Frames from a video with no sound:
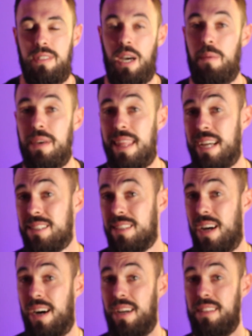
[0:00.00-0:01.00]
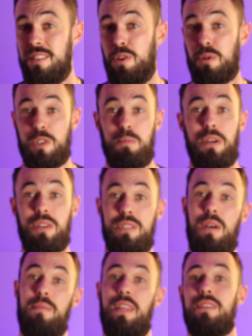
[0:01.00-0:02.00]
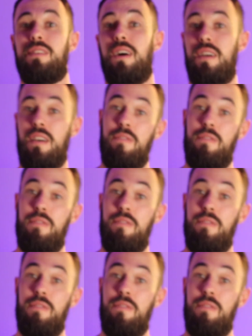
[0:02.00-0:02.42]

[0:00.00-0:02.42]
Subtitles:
Tell me that's not your experience. Tell me that's not,